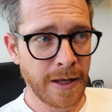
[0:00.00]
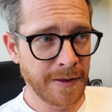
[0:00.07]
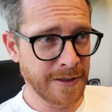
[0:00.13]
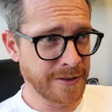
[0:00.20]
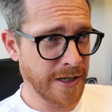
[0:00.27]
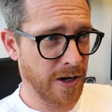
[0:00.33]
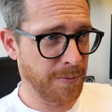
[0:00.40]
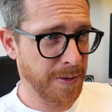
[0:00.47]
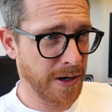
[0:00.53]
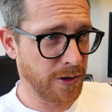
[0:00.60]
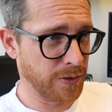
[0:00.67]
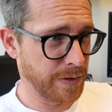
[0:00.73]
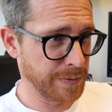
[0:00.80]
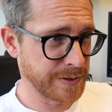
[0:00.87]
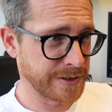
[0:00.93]
The entire power
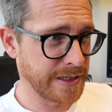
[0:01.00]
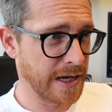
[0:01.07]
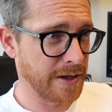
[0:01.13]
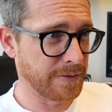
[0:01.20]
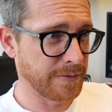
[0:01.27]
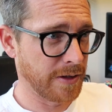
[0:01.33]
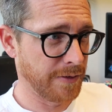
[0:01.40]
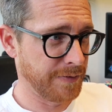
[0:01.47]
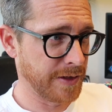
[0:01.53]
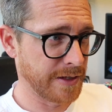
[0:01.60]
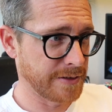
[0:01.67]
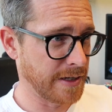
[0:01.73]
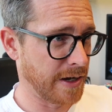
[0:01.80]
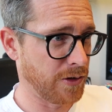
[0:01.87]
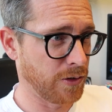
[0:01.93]
grid was down of the
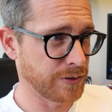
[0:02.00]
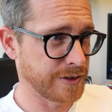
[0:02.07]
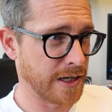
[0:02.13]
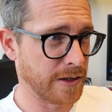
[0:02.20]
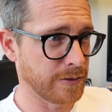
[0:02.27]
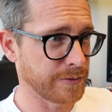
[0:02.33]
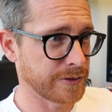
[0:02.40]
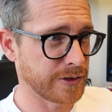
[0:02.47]
entire hotel,